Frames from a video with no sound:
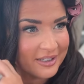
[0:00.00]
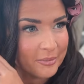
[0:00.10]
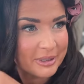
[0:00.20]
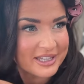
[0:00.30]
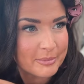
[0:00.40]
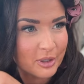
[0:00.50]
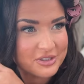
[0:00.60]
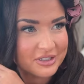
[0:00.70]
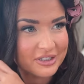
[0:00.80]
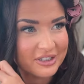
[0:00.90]
being the
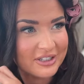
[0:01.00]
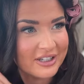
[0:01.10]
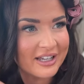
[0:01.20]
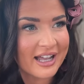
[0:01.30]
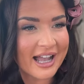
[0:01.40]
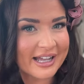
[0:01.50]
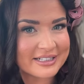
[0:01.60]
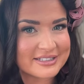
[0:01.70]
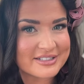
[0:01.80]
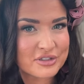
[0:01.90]
model
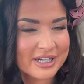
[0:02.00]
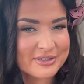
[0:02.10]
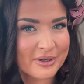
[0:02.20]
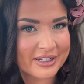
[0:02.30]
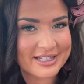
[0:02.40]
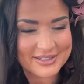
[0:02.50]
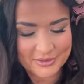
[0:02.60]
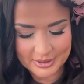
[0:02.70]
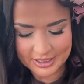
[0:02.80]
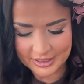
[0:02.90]
and trying to organise
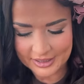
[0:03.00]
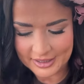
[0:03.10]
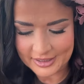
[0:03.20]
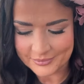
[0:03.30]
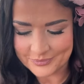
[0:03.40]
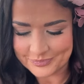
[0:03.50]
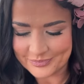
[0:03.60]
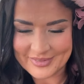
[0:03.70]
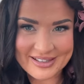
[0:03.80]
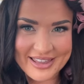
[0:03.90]
everybody. Love
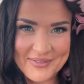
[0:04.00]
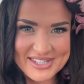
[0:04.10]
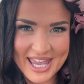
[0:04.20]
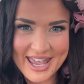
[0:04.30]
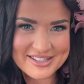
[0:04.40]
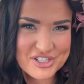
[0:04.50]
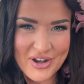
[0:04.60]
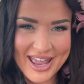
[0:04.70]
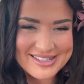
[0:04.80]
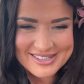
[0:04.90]
it! Loves it!
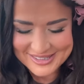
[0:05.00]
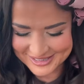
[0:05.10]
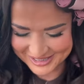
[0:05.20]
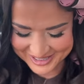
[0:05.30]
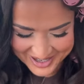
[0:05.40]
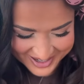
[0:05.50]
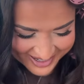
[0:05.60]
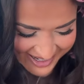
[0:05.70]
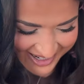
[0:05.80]
Stress!